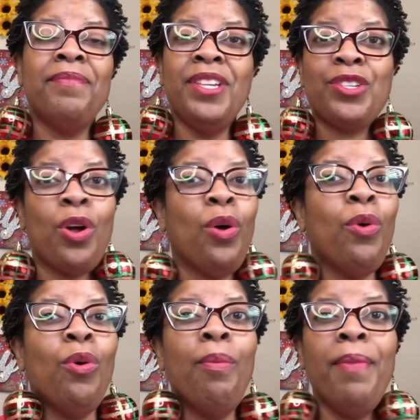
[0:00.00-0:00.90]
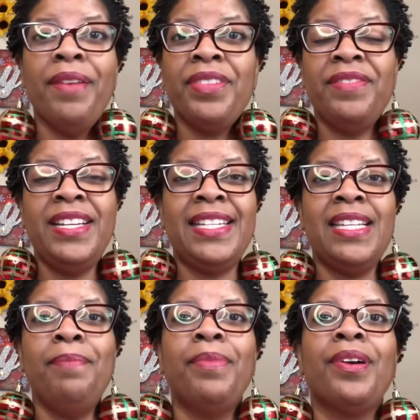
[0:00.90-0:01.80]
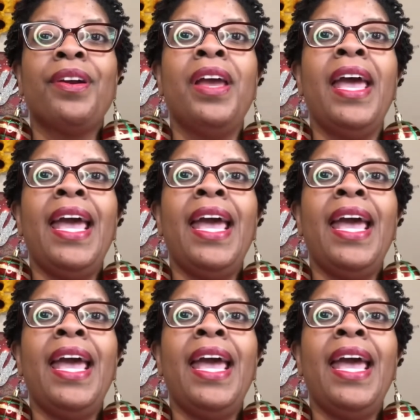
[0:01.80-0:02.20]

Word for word: this whole month of December